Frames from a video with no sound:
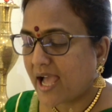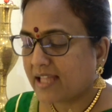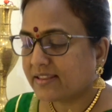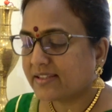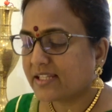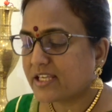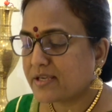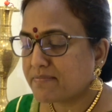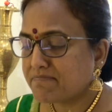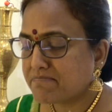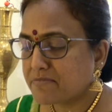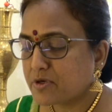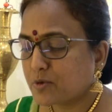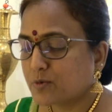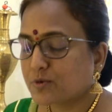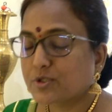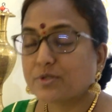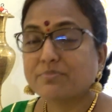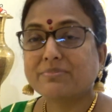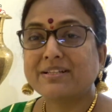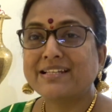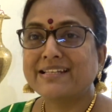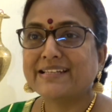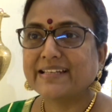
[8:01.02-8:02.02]
and the
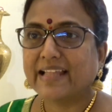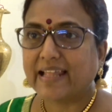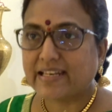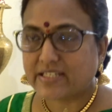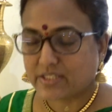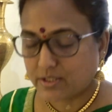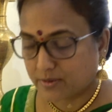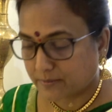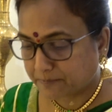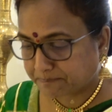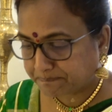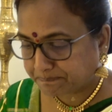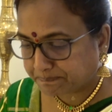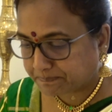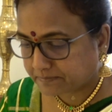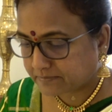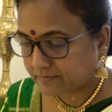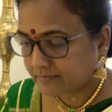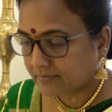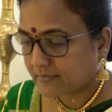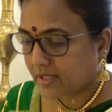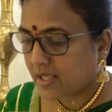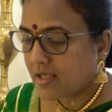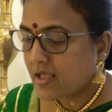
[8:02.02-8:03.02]
immutable letter.
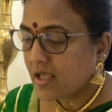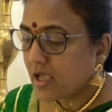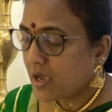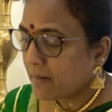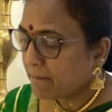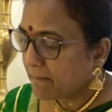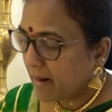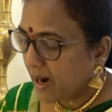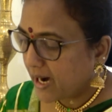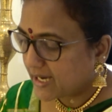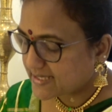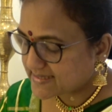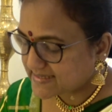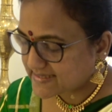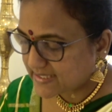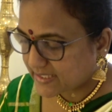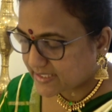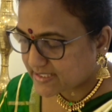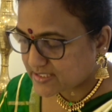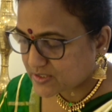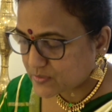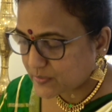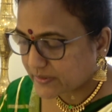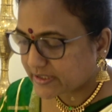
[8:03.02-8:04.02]

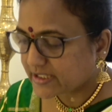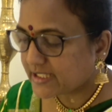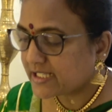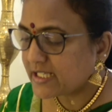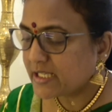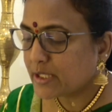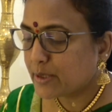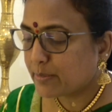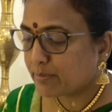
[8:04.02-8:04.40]
Mahasaraswati